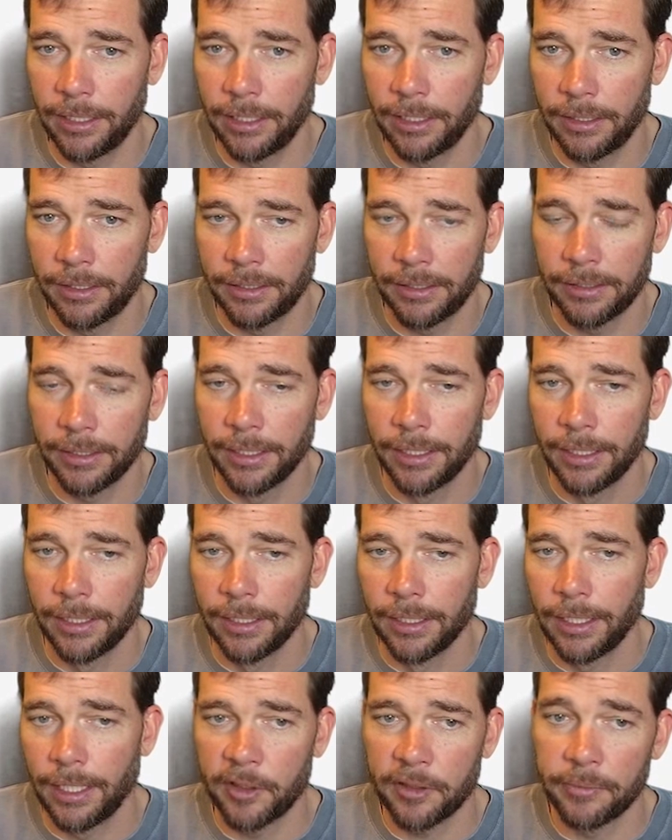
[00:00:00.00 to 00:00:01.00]
these
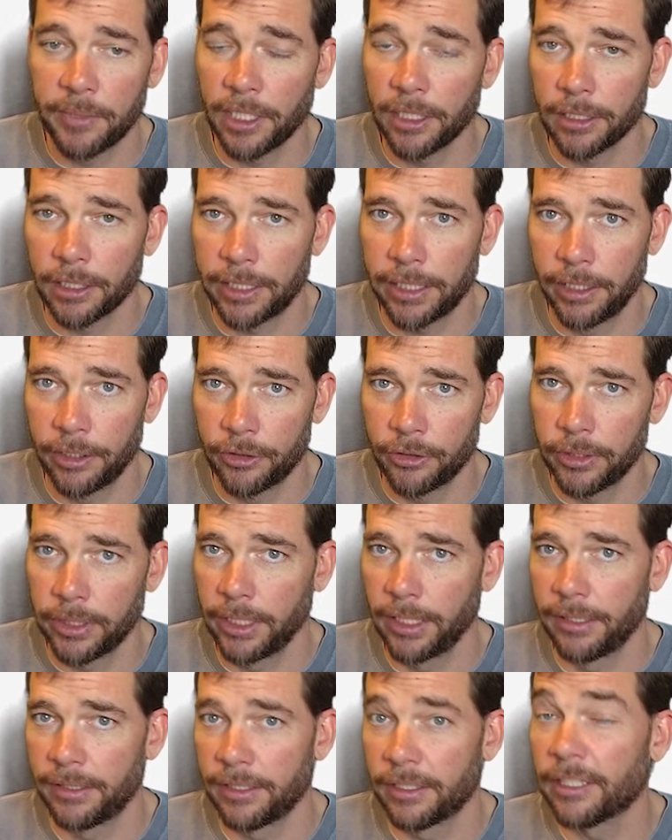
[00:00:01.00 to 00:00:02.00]
smaller
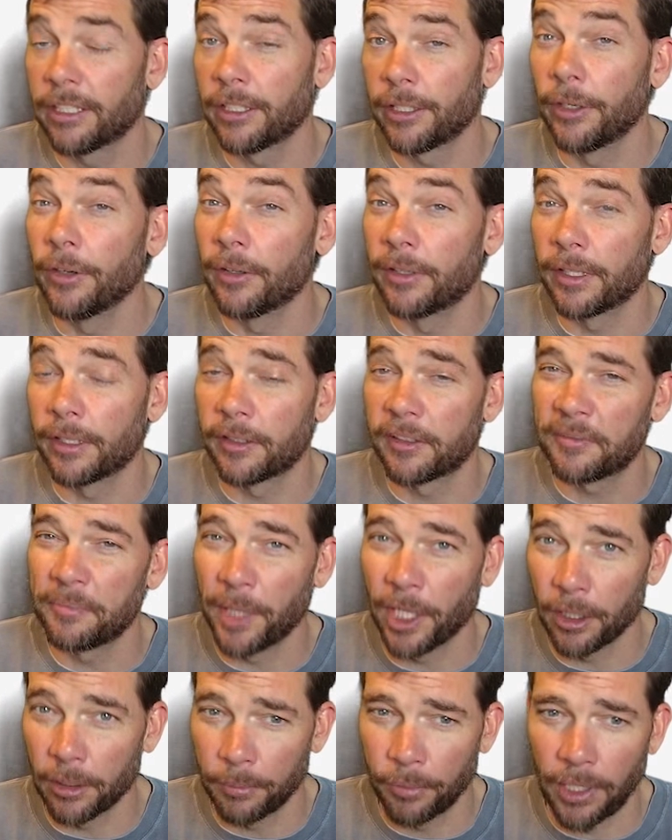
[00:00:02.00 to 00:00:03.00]
countries and they're using
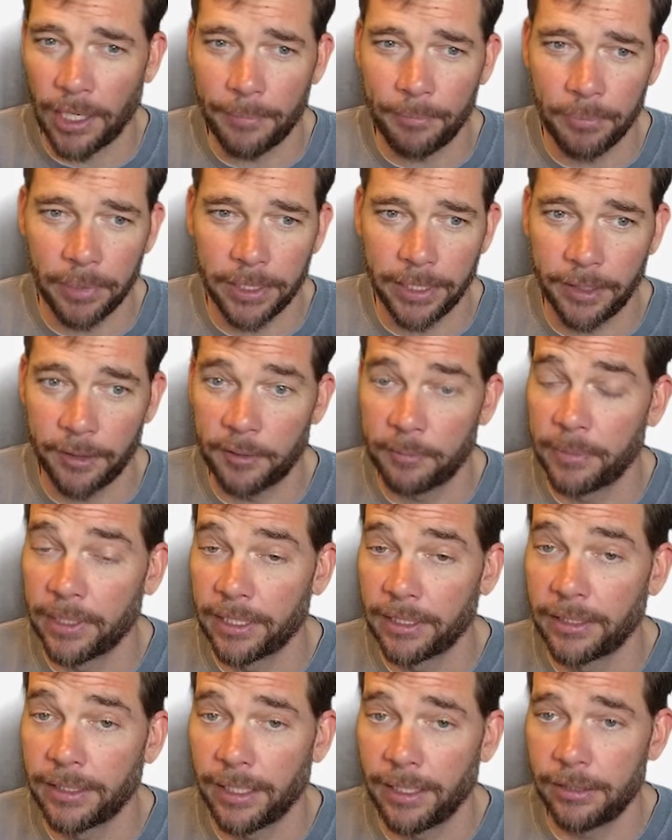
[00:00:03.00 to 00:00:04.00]
smaller prop planes,
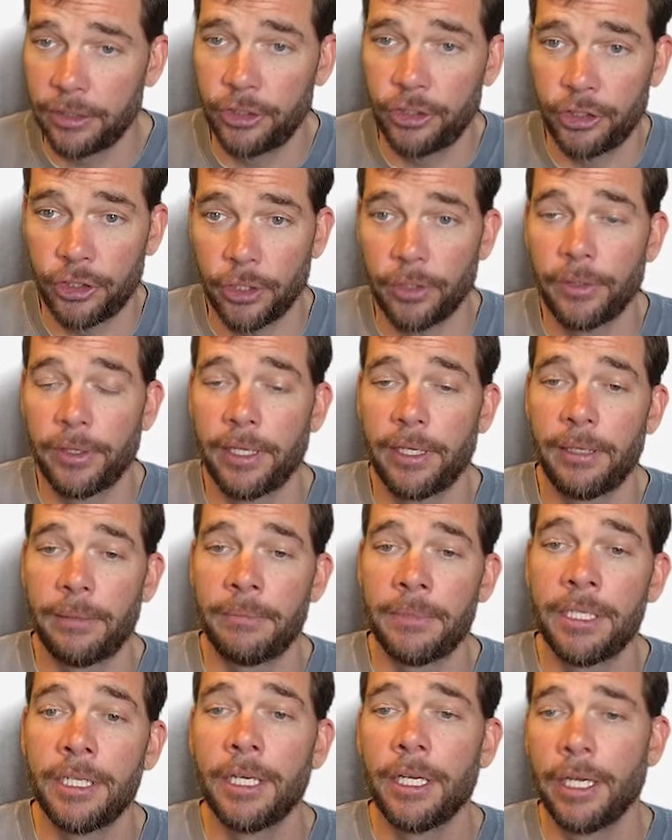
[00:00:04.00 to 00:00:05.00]
but it does show
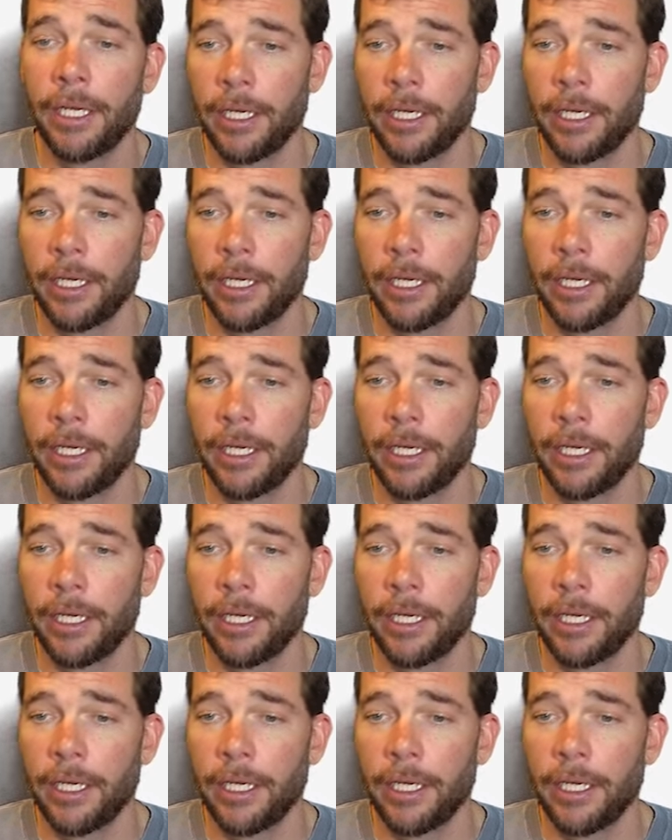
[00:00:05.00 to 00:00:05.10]
them.